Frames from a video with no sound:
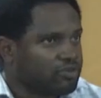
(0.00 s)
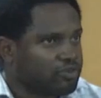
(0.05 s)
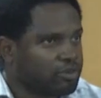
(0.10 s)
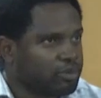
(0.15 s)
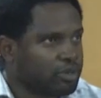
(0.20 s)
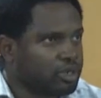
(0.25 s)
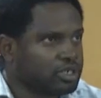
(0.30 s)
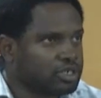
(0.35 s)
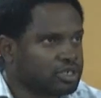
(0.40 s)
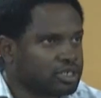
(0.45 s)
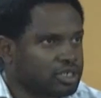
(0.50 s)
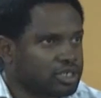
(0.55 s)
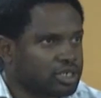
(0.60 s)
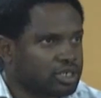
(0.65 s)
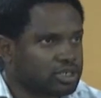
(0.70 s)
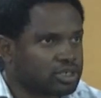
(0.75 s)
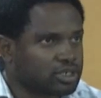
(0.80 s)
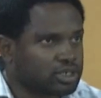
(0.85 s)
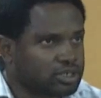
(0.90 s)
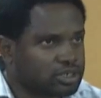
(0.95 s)
From all
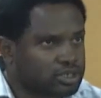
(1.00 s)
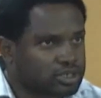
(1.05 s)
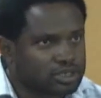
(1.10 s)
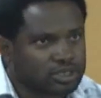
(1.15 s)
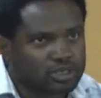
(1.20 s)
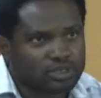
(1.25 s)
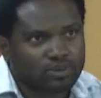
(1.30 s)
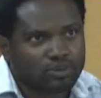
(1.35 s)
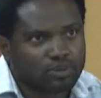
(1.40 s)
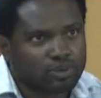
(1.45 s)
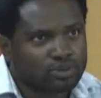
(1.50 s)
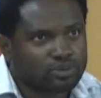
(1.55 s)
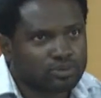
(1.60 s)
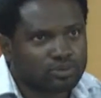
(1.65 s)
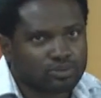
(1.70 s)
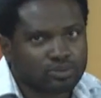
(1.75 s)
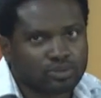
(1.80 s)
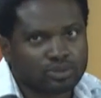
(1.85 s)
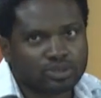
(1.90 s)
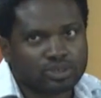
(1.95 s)
indications, she's the one
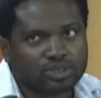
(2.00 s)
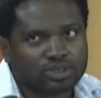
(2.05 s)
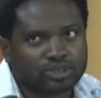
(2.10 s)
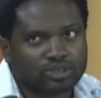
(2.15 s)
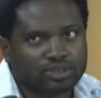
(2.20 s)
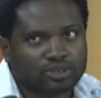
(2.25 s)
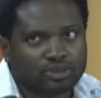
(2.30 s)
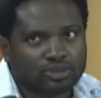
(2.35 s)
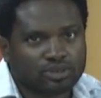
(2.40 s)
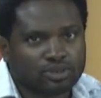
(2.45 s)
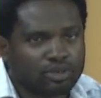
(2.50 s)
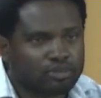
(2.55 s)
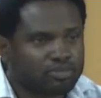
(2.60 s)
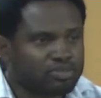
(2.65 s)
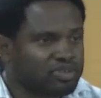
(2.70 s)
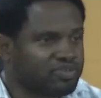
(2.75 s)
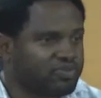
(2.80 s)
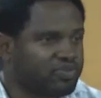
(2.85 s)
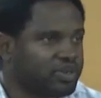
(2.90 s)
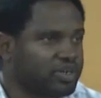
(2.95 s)
who's not
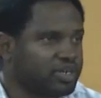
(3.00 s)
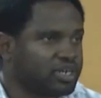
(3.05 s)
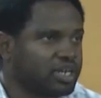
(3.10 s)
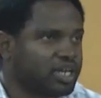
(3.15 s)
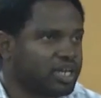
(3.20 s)
being very